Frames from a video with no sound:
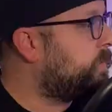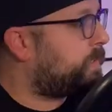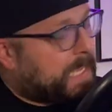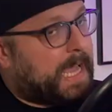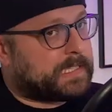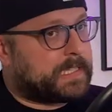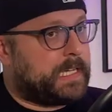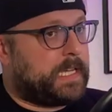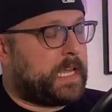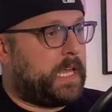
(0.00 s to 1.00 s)

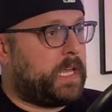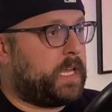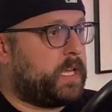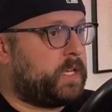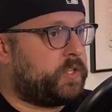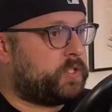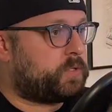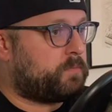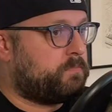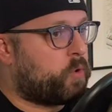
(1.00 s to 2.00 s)
Sadly, he
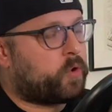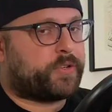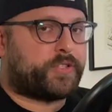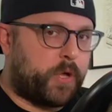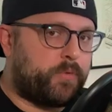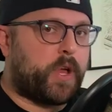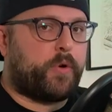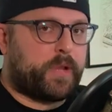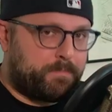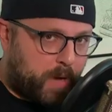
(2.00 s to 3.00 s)
is more so
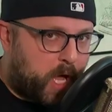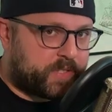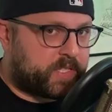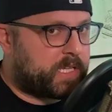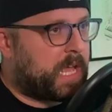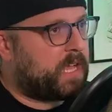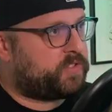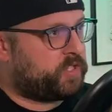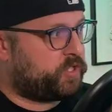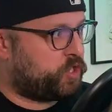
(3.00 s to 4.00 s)
known in Boston
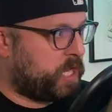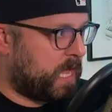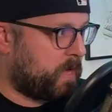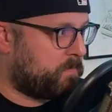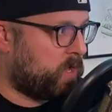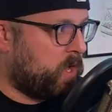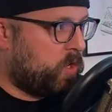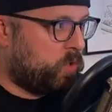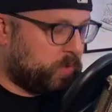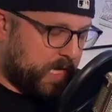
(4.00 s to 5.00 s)
as the GM
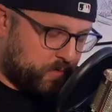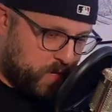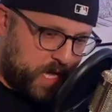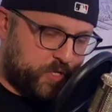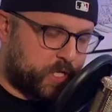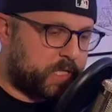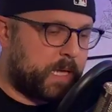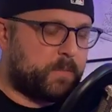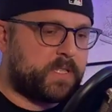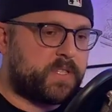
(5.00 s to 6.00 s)
who let Roger
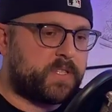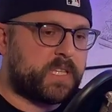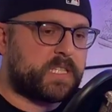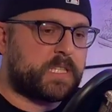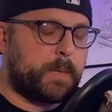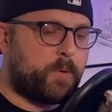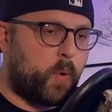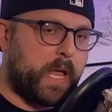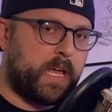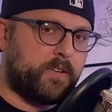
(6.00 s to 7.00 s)
Clemens slip
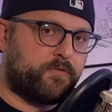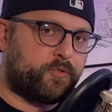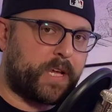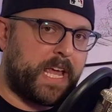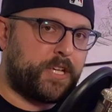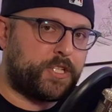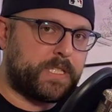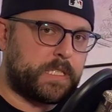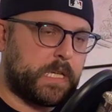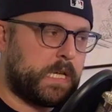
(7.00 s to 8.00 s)
away in free
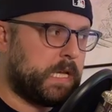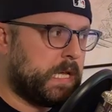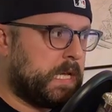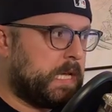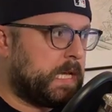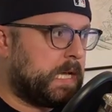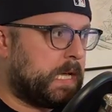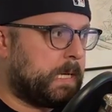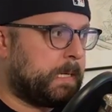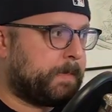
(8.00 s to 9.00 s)
agency.
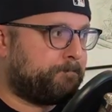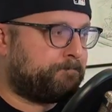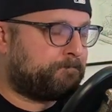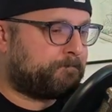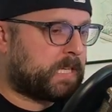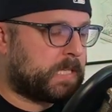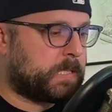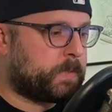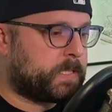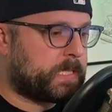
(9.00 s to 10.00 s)
Um,
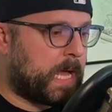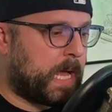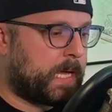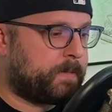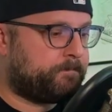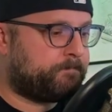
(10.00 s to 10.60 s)
it was sad.